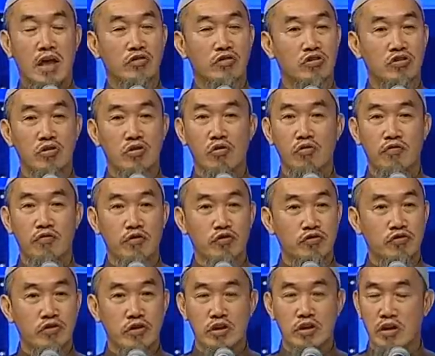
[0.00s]
there is no
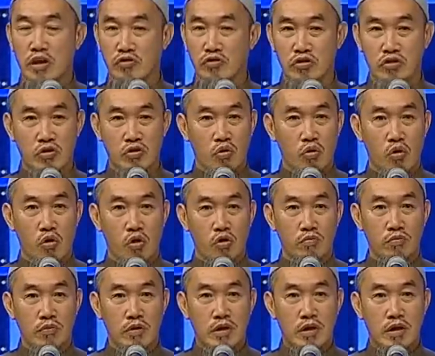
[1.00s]
future, there's no
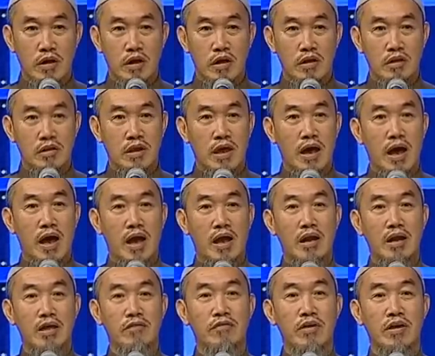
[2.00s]
hope. They
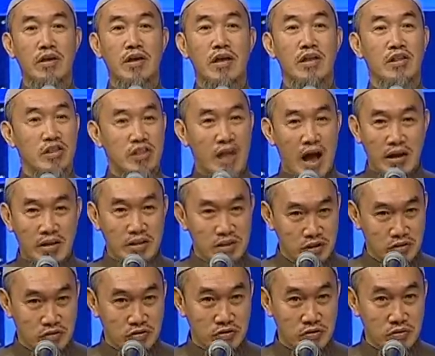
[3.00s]
are living in
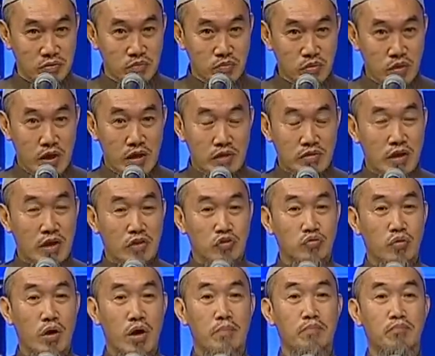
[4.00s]
darkness.
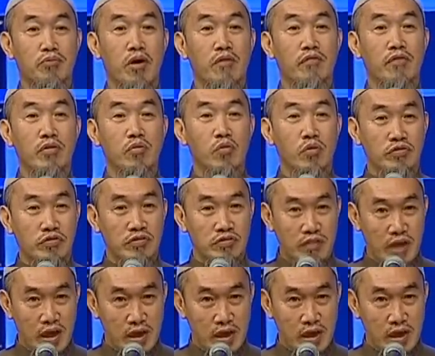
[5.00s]
That's why prophet was